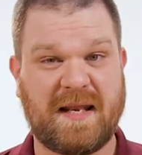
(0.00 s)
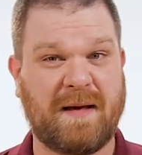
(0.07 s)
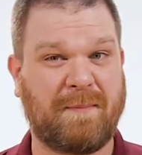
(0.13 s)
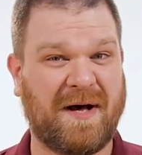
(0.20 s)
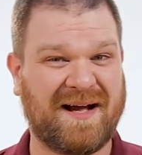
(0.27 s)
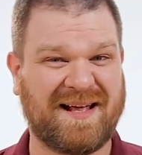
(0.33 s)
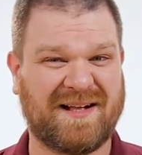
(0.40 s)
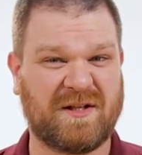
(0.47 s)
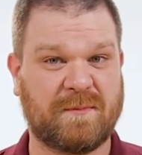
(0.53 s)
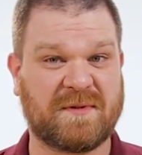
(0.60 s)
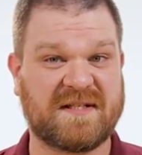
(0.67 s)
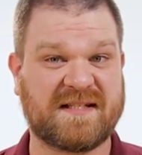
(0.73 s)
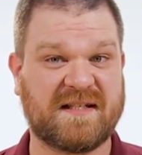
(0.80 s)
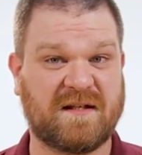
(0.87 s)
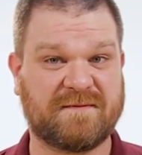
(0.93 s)
And that pocket clip
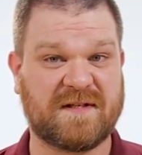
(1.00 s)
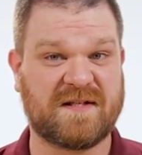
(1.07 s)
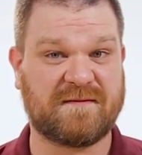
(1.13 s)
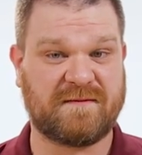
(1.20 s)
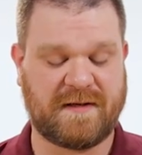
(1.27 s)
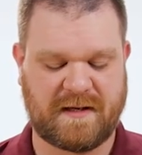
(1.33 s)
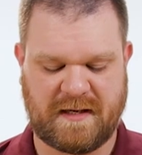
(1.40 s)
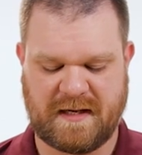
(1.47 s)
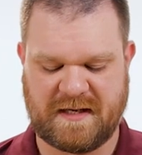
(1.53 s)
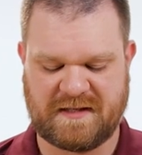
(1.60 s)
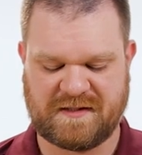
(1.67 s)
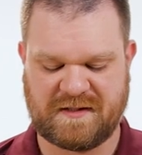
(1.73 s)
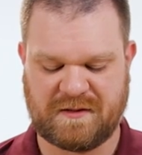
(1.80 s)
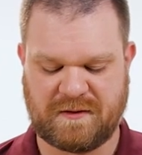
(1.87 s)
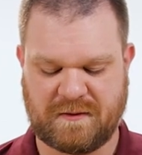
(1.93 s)
itself is very
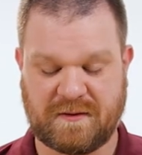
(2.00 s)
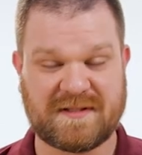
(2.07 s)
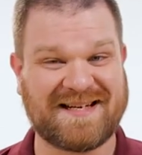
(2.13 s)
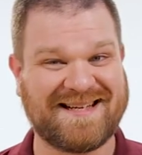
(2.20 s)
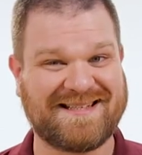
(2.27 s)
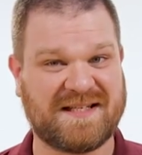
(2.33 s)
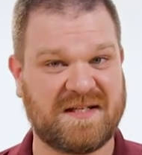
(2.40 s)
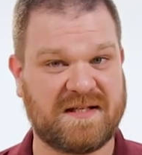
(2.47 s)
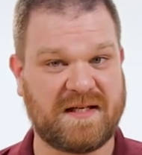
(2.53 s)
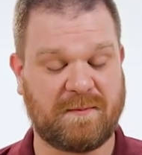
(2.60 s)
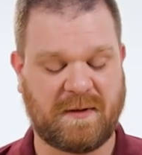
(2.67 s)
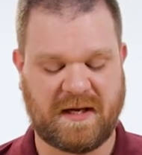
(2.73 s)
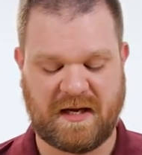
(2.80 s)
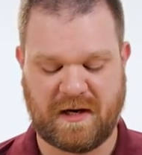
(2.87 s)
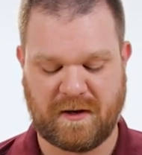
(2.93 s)
nice too. It's nice and
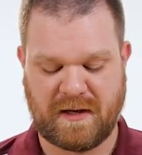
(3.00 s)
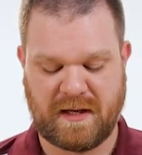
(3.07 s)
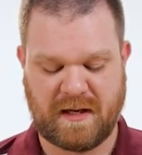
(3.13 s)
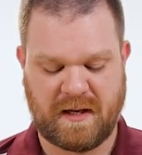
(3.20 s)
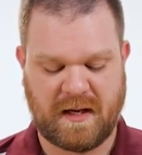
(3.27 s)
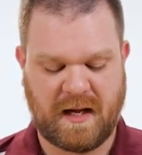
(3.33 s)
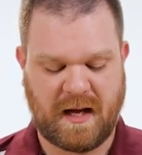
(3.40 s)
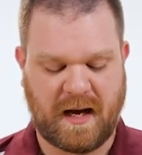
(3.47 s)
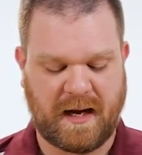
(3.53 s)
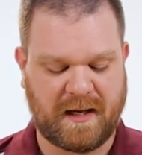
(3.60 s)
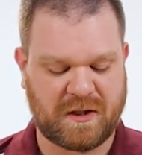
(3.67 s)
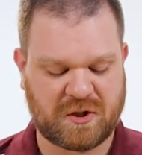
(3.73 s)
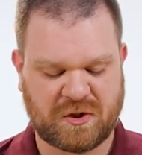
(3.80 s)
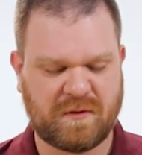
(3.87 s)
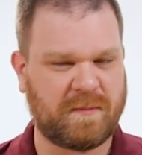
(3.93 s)
deep carry, uh,
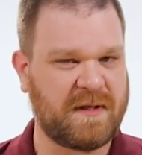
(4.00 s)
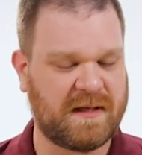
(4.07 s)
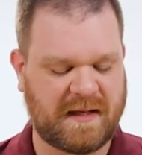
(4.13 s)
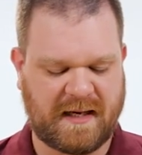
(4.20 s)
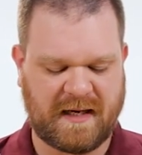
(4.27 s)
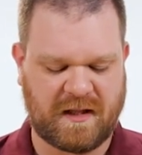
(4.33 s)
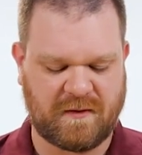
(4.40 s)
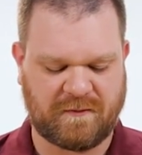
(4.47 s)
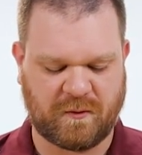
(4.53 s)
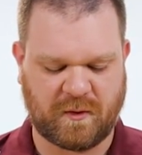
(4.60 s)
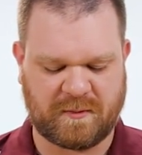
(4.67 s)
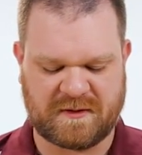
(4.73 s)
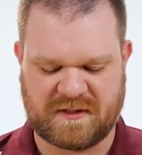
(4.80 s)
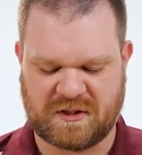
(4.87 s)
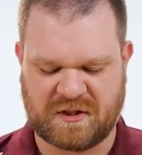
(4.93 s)
and it should be in any of the four
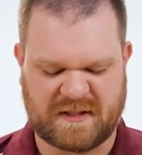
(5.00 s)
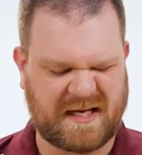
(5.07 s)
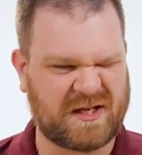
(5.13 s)
positions.